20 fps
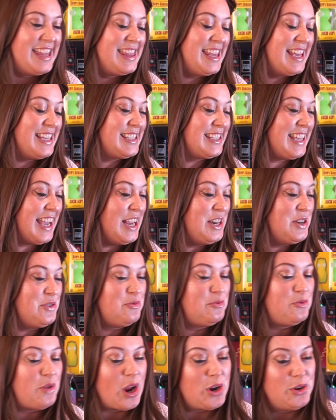This kind
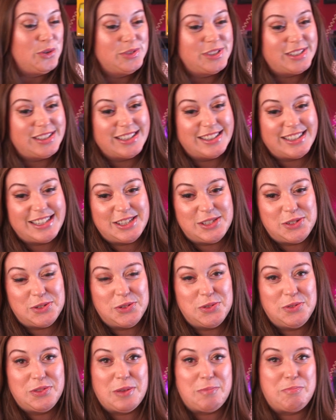of round that they
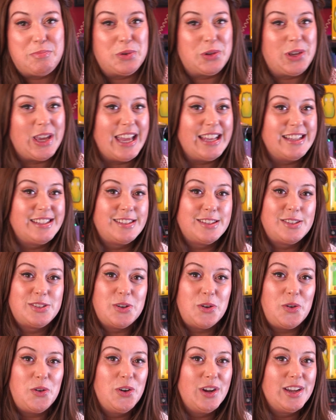do that bookends the
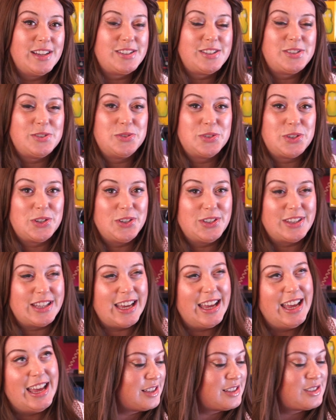song is so good.
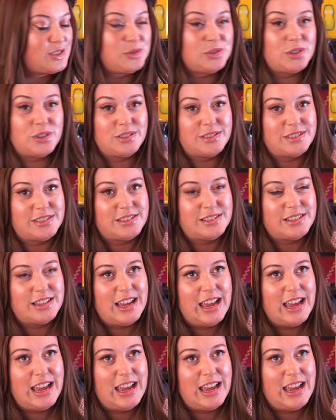It's so good.